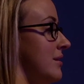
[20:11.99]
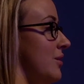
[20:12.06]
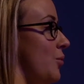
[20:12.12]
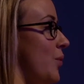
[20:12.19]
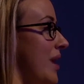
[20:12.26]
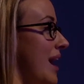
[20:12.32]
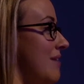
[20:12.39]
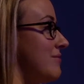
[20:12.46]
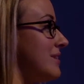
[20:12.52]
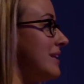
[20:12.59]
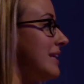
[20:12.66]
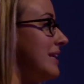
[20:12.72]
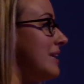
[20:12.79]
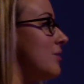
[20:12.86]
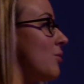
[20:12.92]
We have
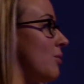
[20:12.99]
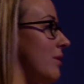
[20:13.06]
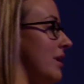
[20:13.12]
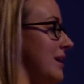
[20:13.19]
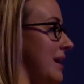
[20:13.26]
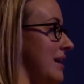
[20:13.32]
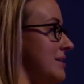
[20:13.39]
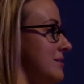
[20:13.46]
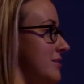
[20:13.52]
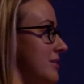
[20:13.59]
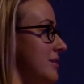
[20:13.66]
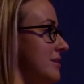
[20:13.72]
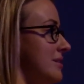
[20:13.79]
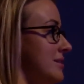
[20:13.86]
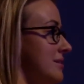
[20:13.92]
league
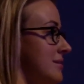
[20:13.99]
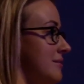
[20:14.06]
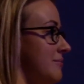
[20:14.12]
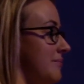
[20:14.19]
organizers.